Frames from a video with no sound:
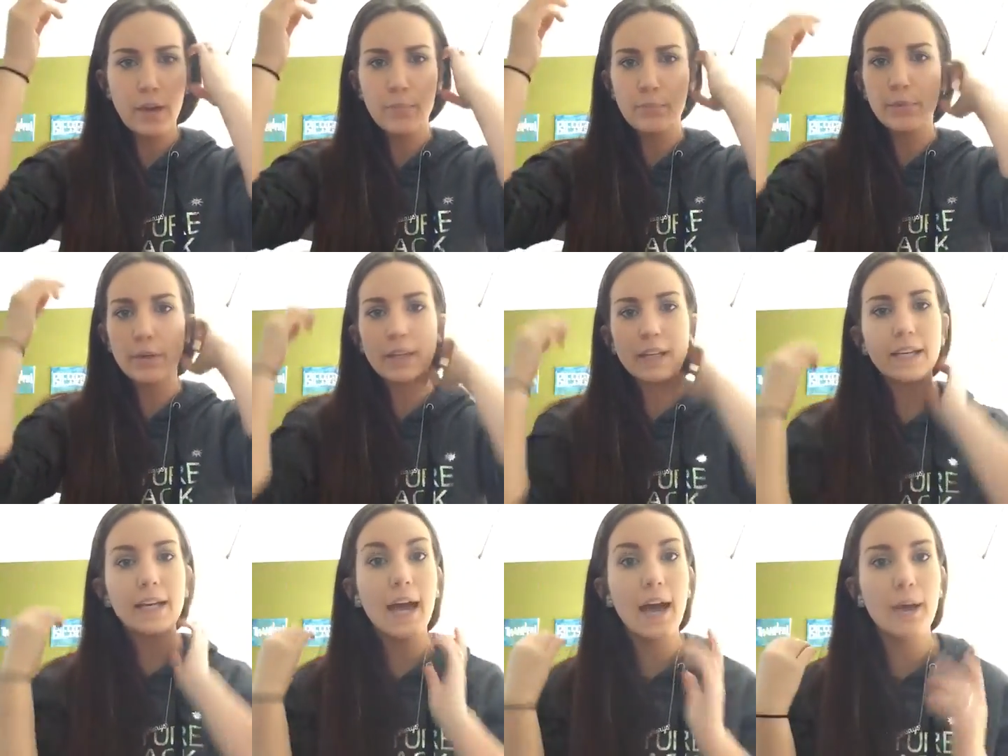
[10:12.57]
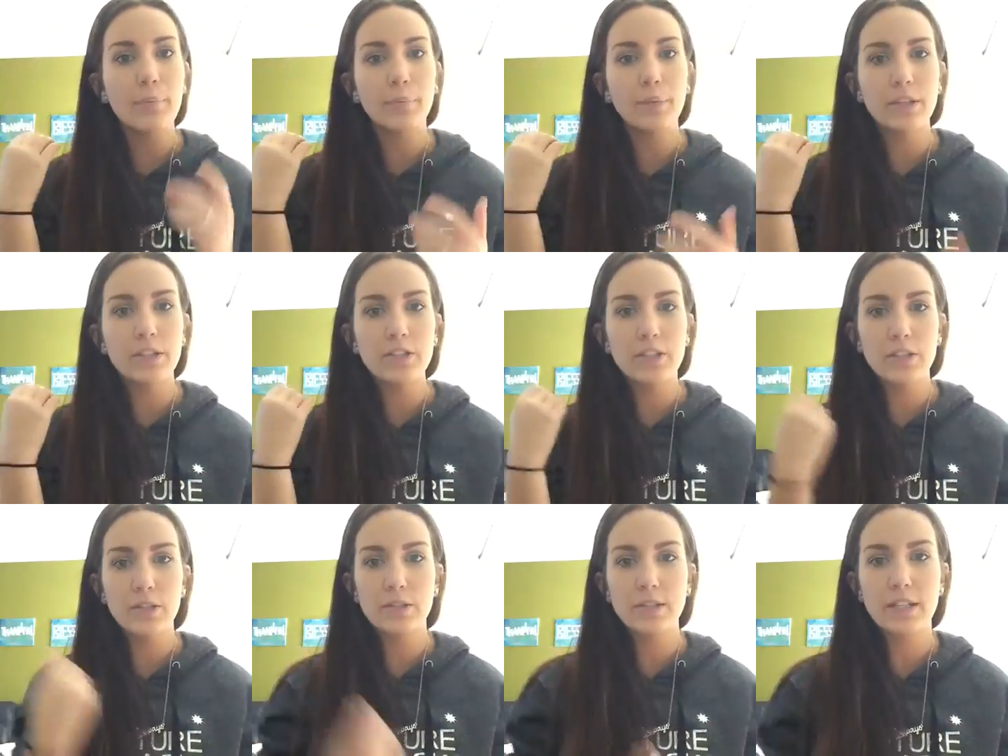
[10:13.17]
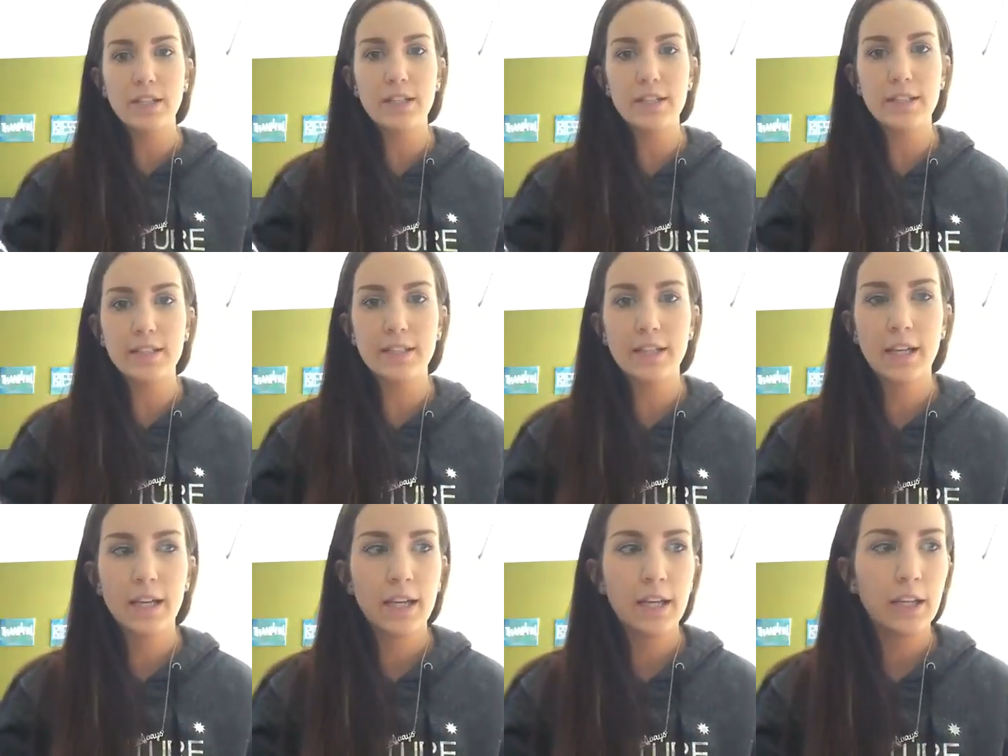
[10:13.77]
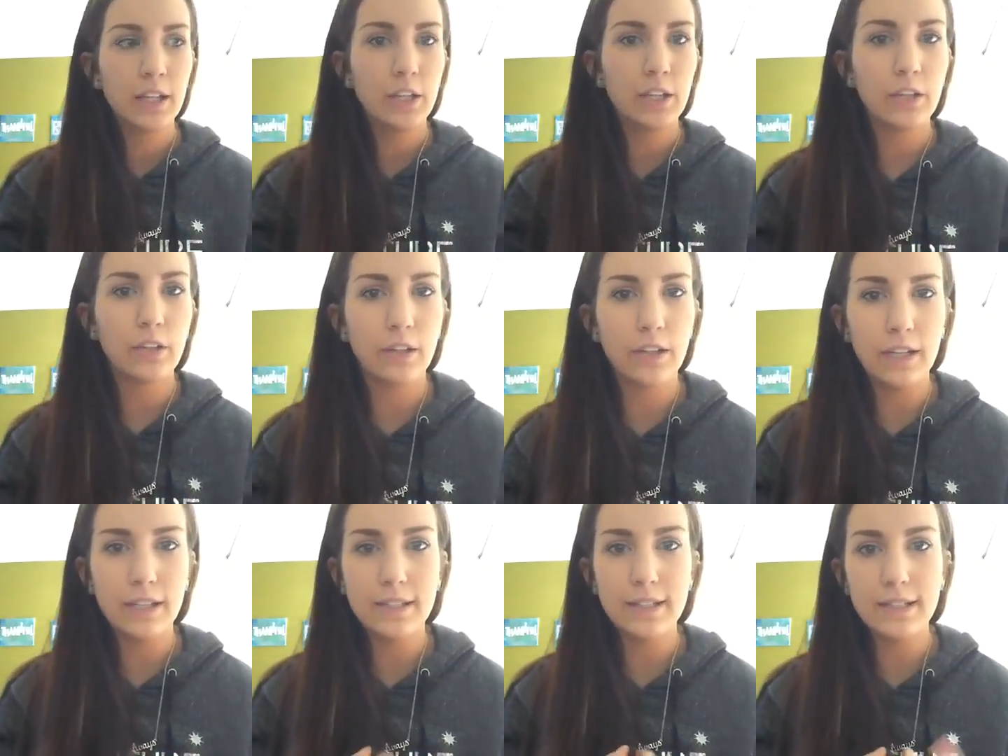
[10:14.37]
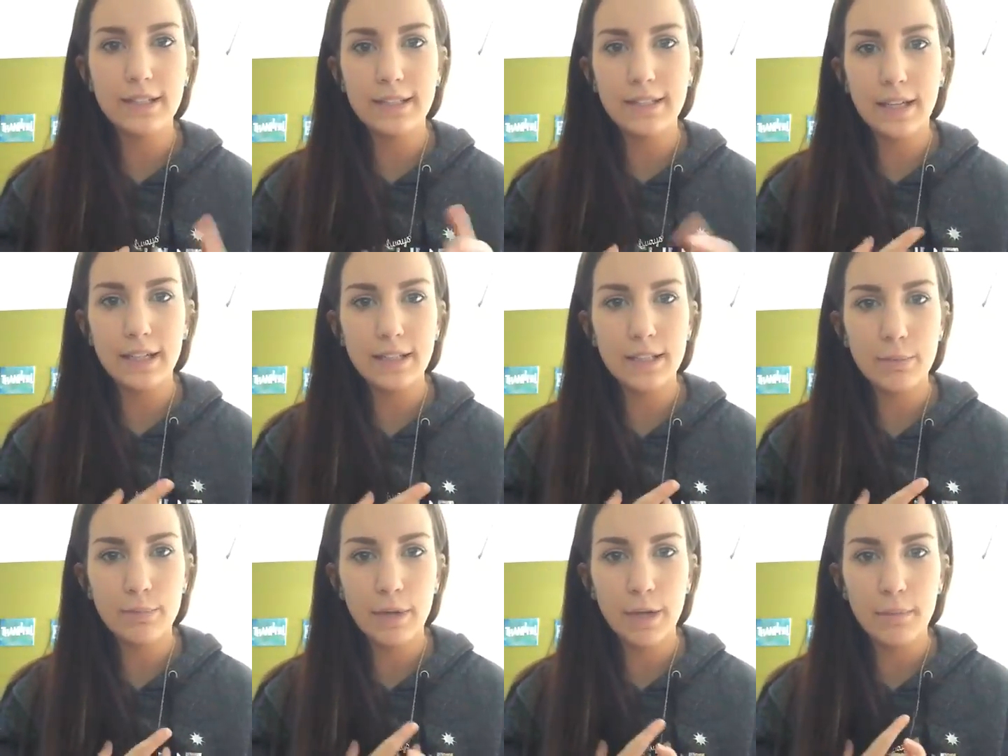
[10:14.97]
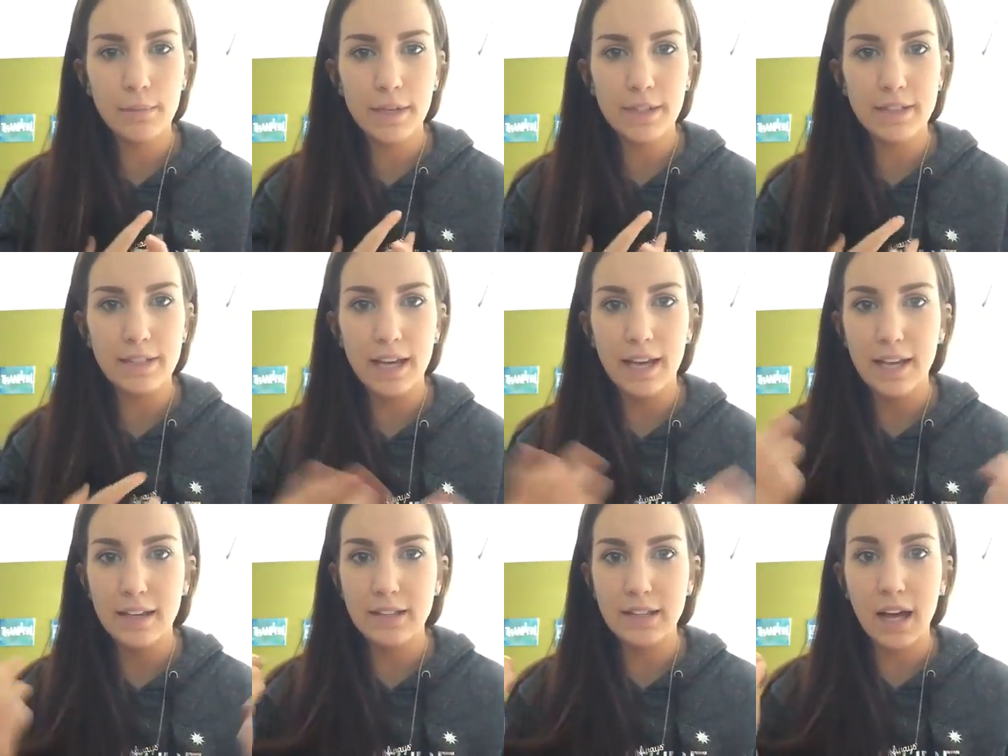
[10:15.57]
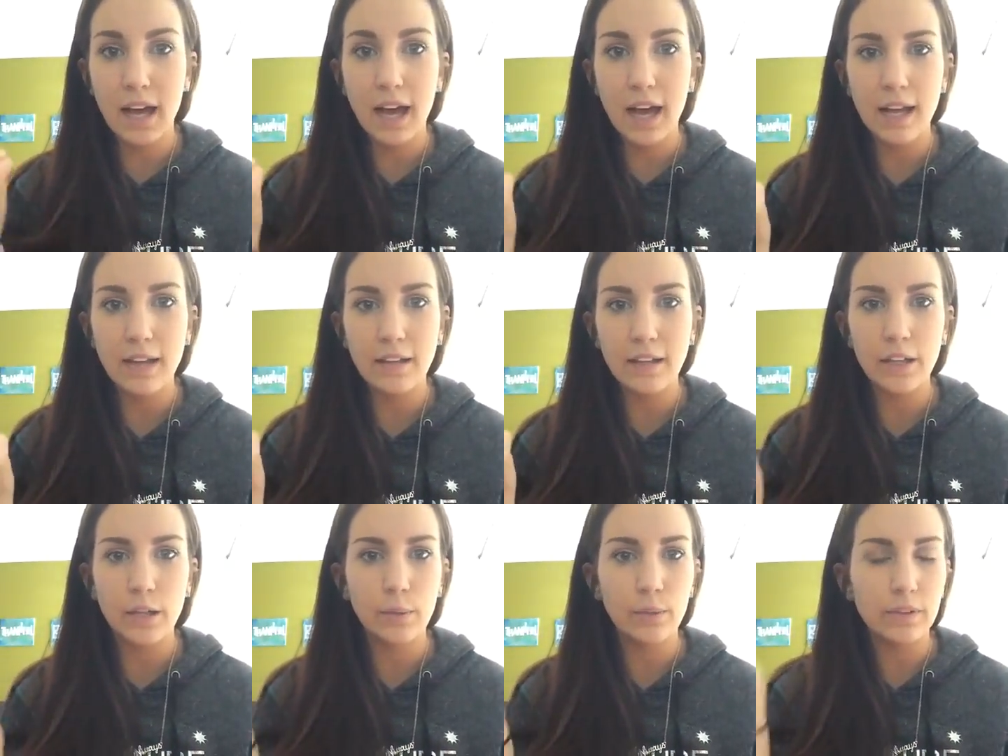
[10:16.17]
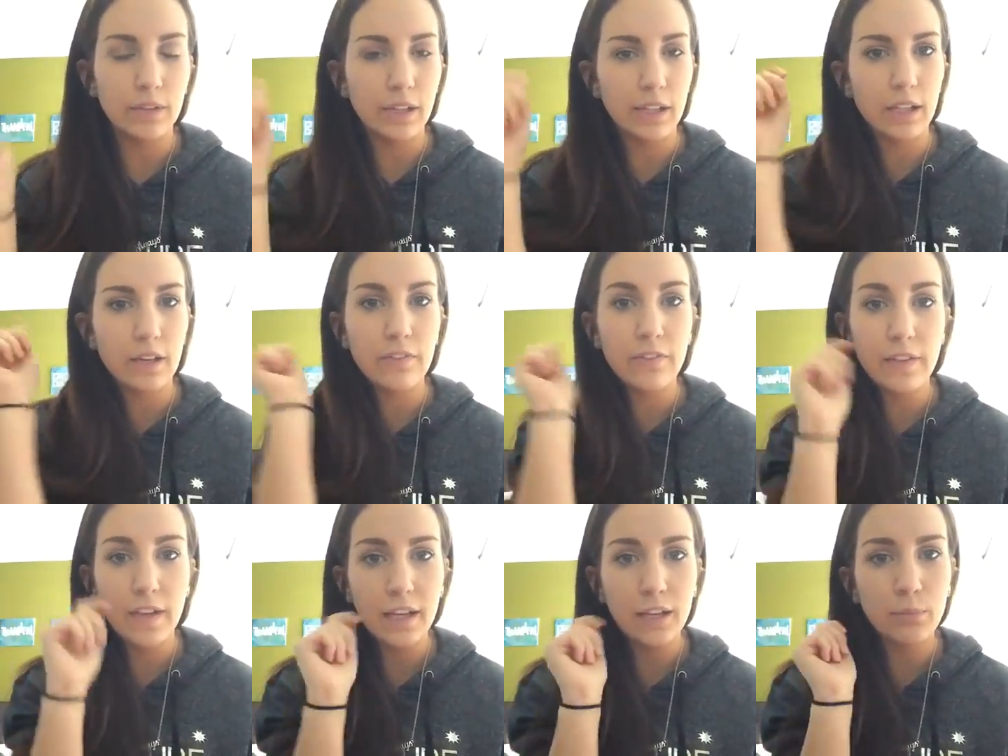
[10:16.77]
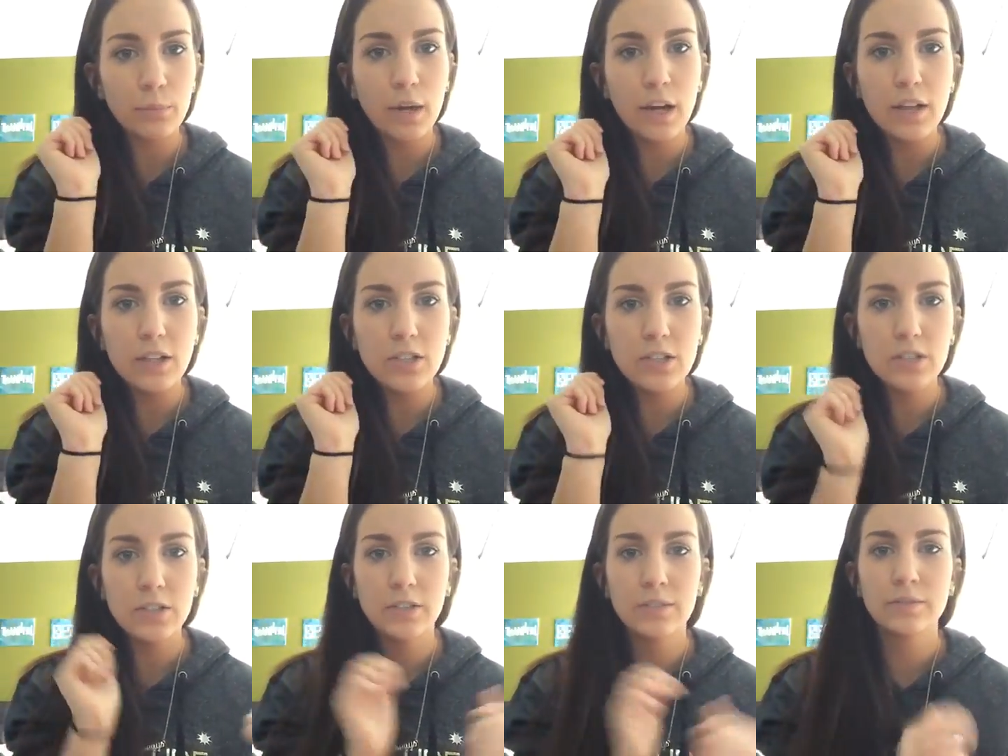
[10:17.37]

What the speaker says: Brittany Kaplan, she uses Curious and Sexy Pigments as a highlighter with like a fan brush.